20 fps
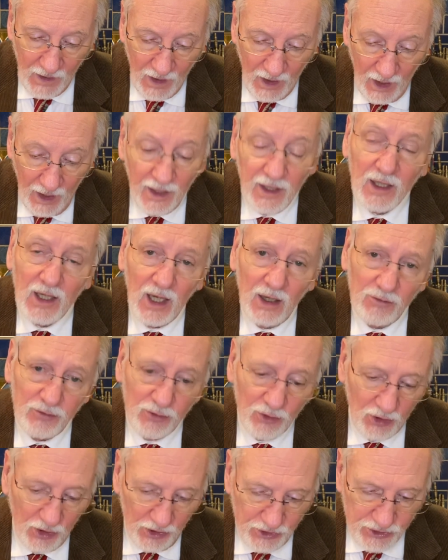And a
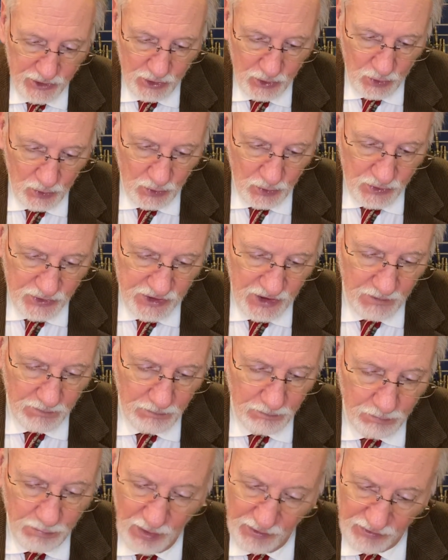coverlet too,
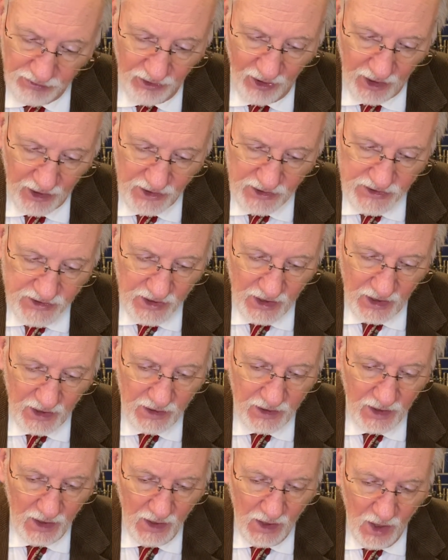Befana said.
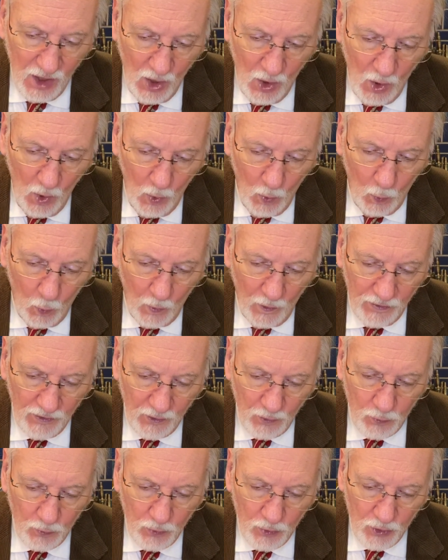When the
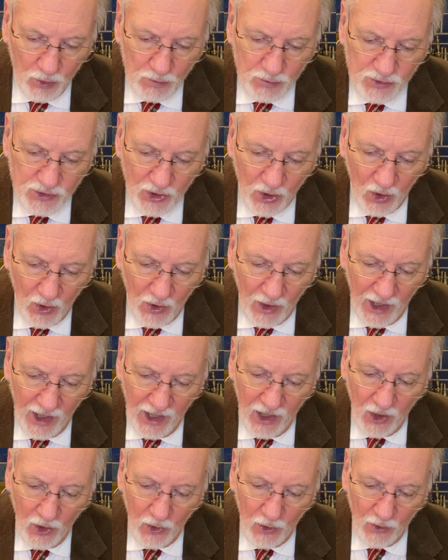rooms are
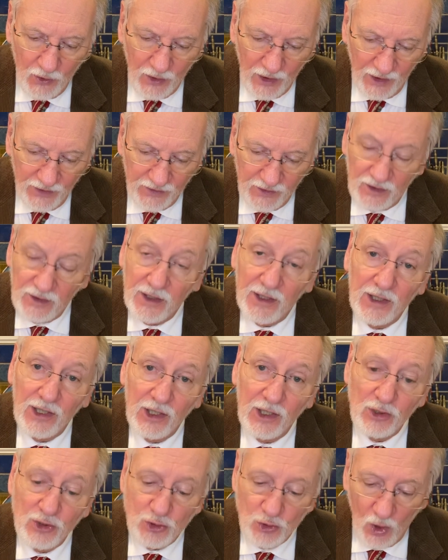aired and the
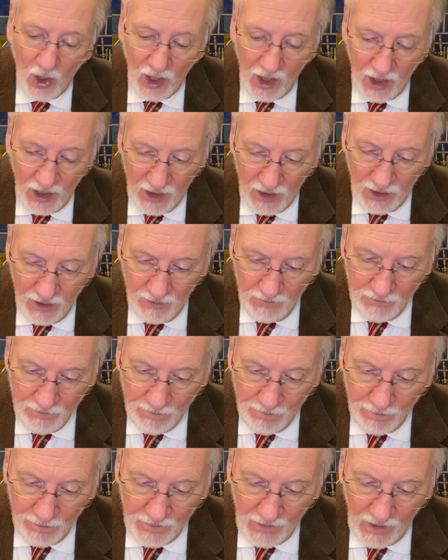linen dry,
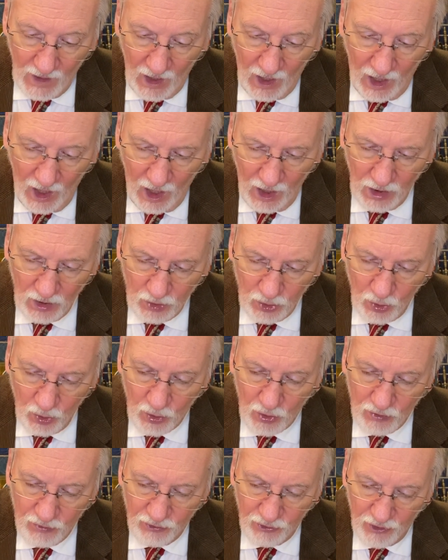I'll
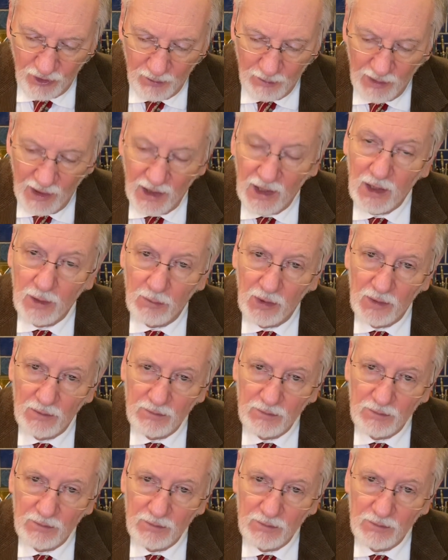look for the babe.